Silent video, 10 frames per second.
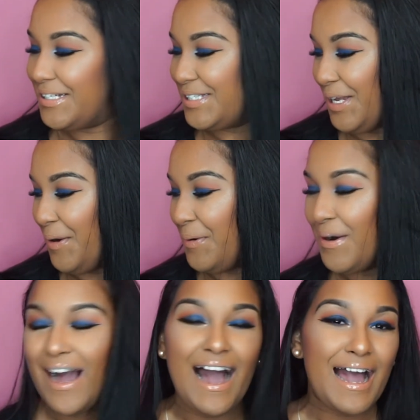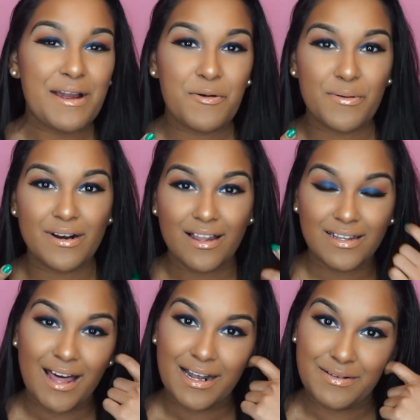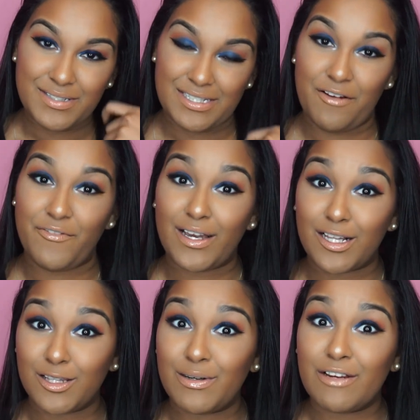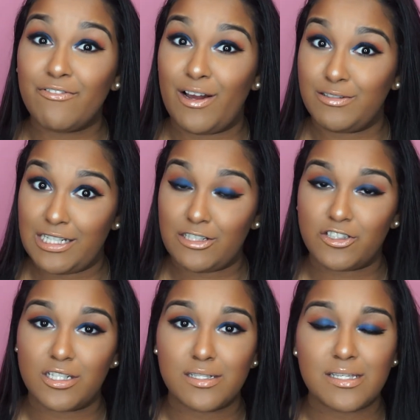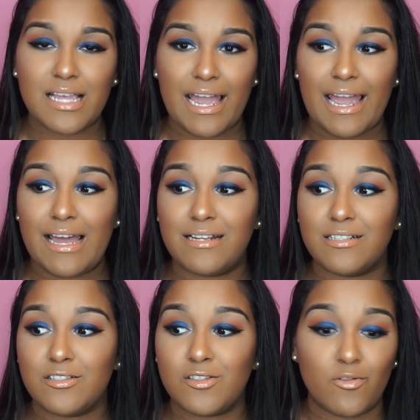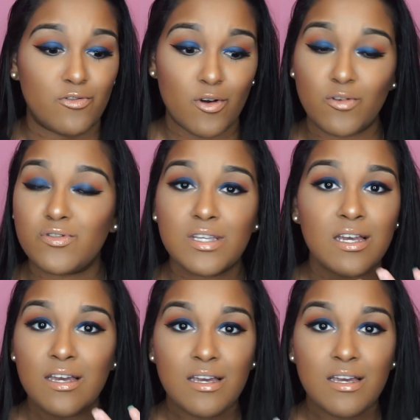So I hoard a lot of stuff, including foundations, and so those